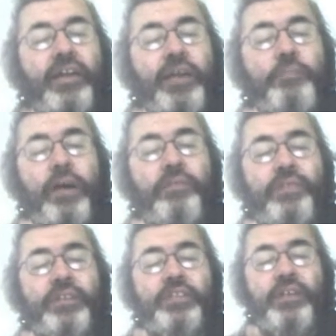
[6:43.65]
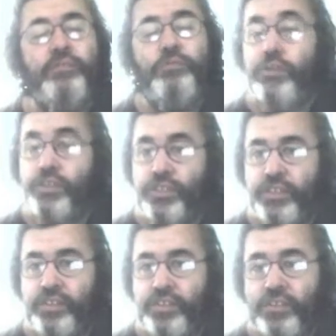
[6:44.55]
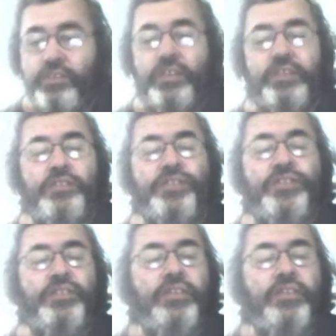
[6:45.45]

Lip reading: about this unfortunate occurrence.